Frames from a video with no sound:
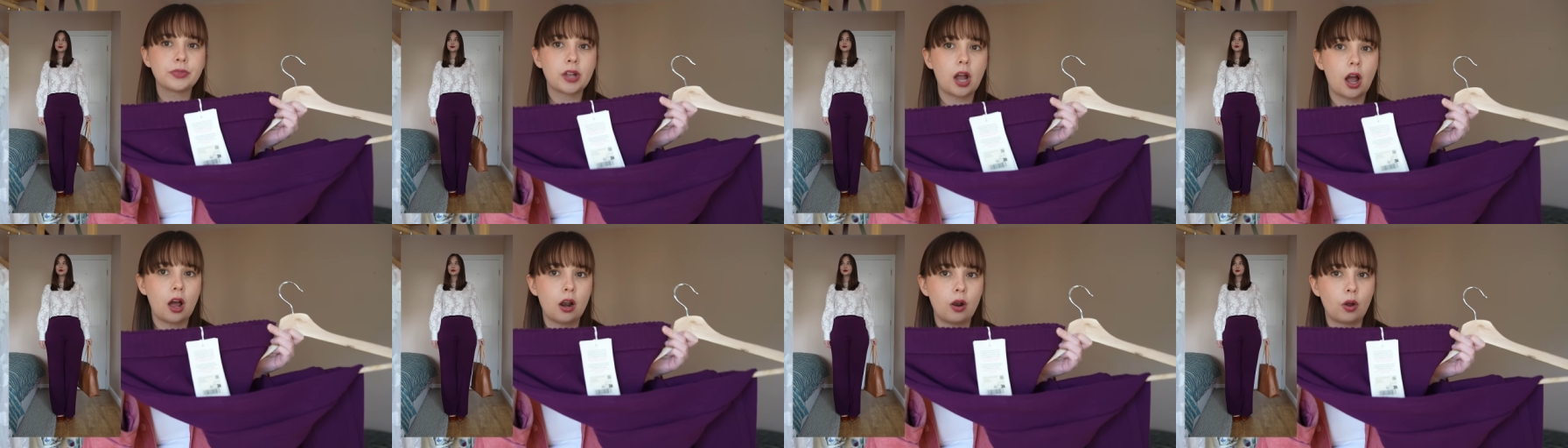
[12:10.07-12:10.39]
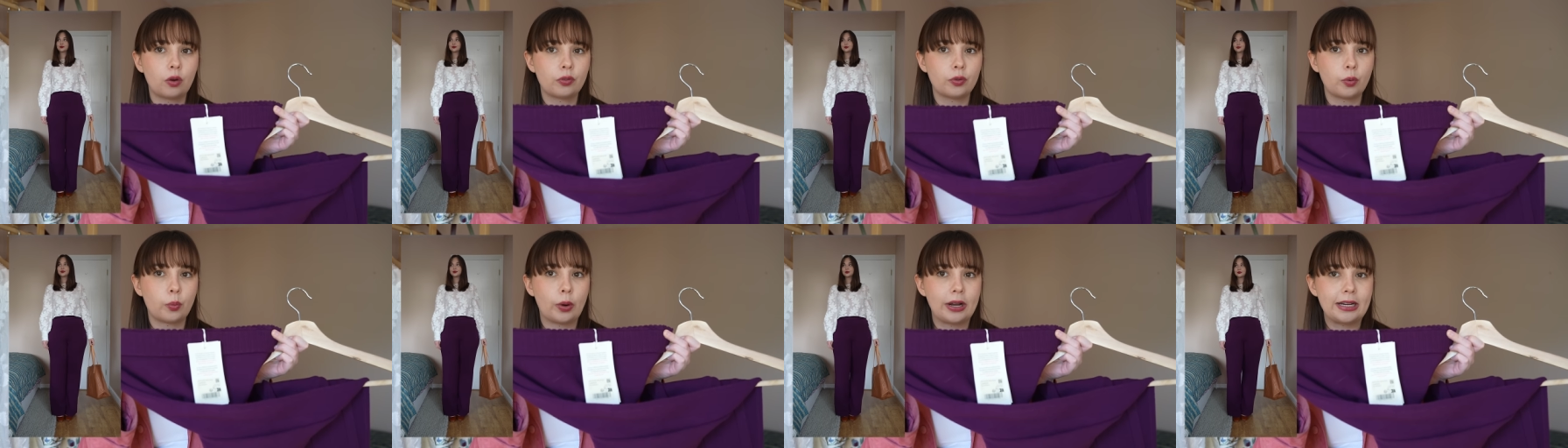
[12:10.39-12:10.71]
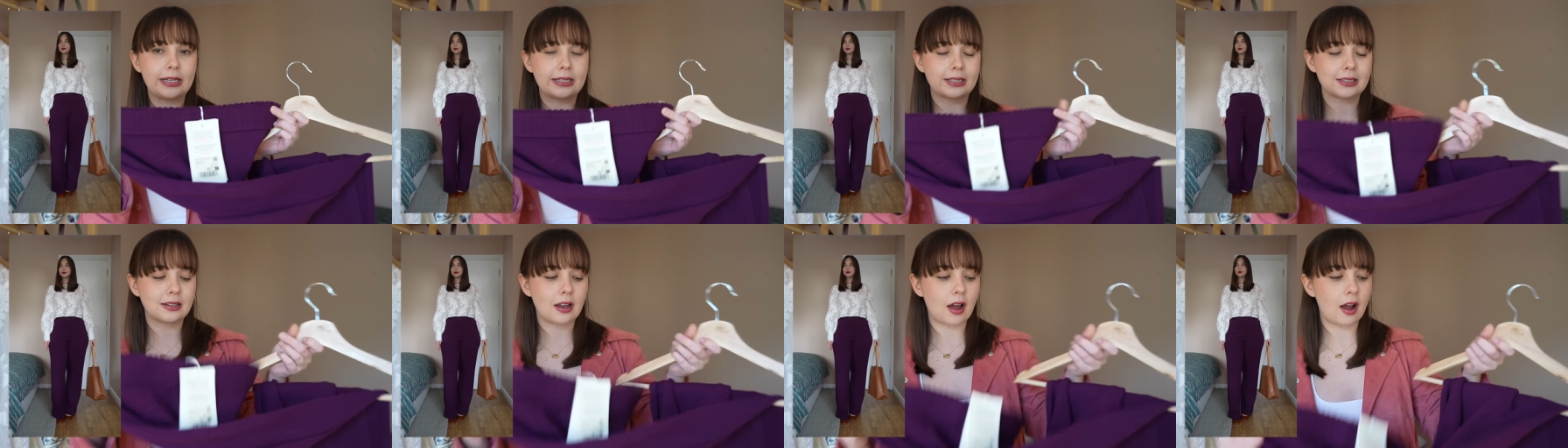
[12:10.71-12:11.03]
along the
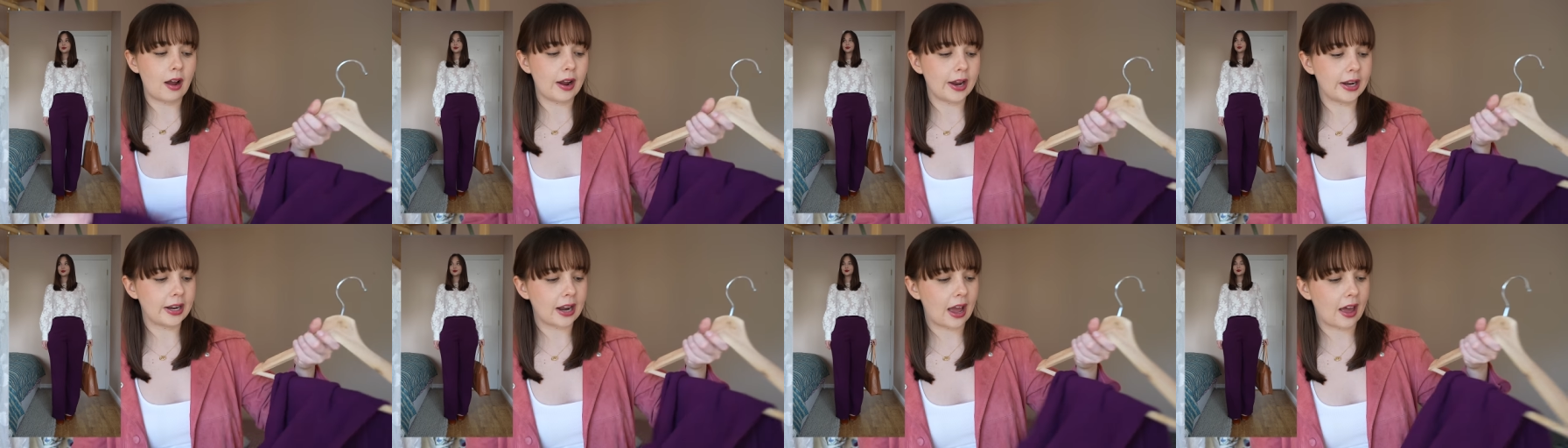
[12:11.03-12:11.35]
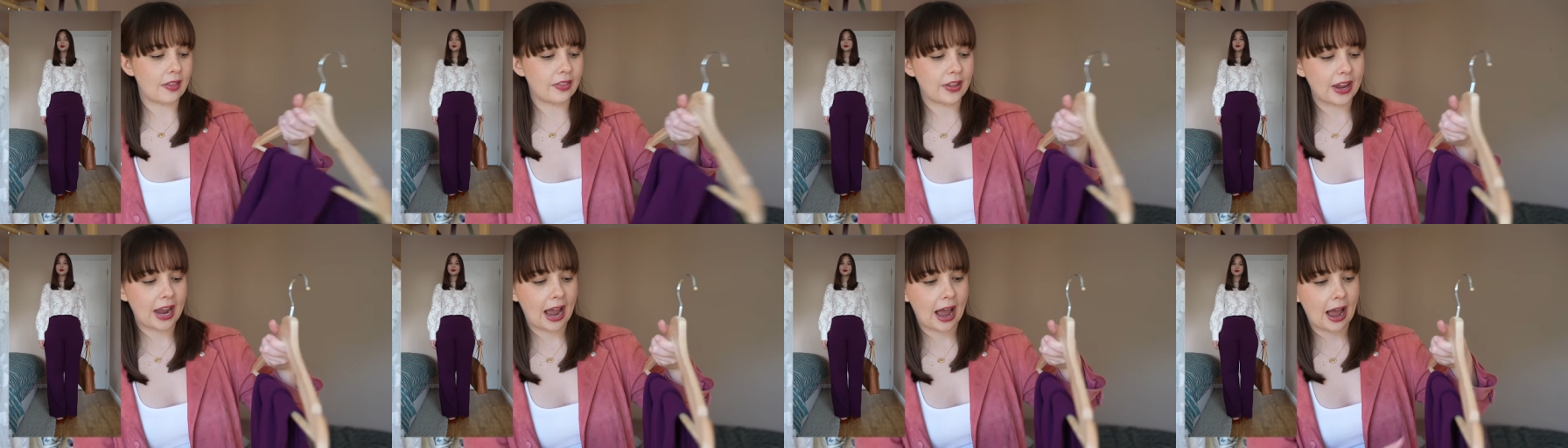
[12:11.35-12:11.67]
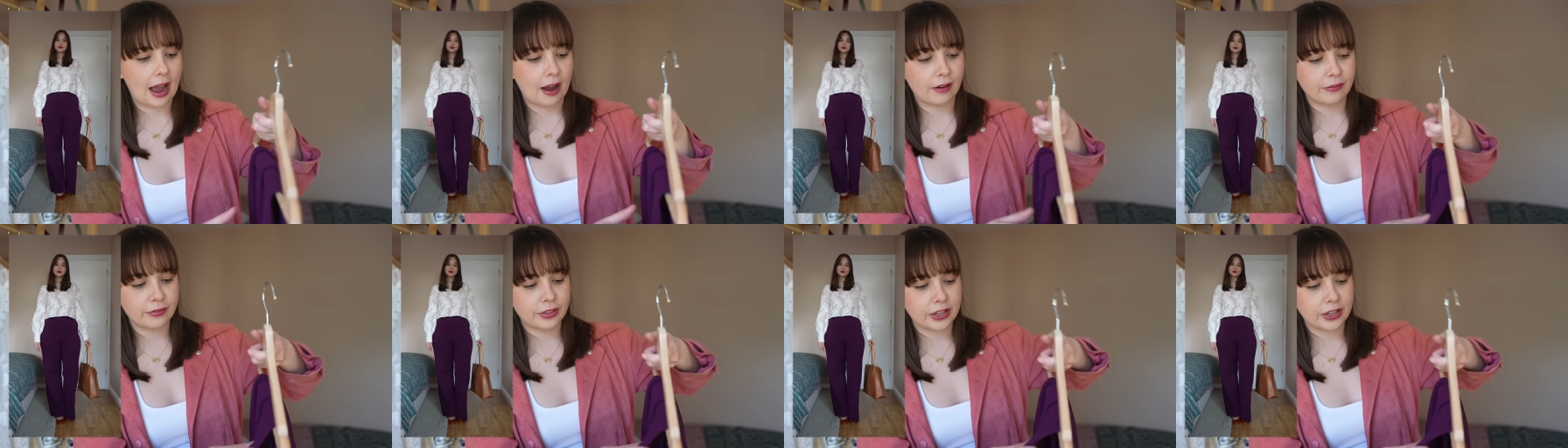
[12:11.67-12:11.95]
waistline and they have